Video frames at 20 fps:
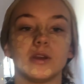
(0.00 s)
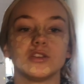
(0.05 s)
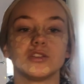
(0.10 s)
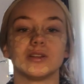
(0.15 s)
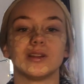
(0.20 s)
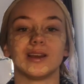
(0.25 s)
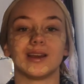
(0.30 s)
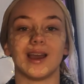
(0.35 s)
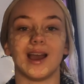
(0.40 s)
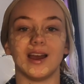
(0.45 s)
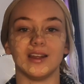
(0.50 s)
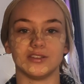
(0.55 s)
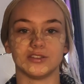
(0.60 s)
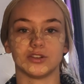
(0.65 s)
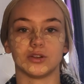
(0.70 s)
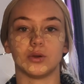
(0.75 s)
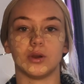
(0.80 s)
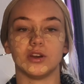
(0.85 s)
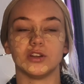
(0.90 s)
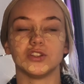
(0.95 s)
should like answer
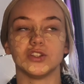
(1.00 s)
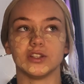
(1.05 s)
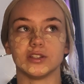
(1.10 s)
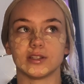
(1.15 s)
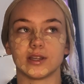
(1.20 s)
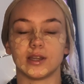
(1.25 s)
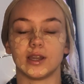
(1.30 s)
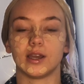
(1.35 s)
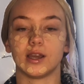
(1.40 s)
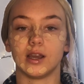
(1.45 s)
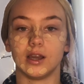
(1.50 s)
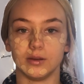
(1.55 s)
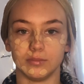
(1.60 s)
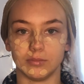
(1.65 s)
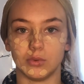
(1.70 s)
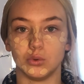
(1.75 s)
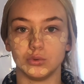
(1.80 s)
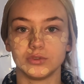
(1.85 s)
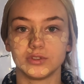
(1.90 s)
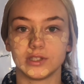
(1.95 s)
questions that like I
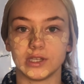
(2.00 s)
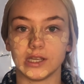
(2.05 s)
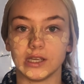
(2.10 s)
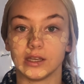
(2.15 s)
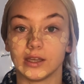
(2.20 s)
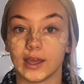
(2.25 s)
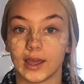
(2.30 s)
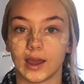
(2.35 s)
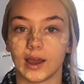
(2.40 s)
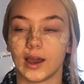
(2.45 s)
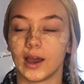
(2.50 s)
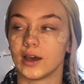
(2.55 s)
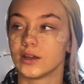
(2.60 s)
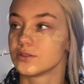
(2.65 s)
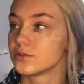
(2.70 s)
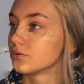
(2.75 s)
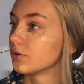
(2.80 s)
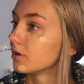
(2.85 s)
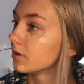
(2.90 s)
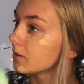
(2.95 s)
mostly get asked,
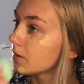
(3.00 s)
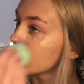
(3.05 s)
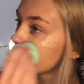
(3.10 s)
right?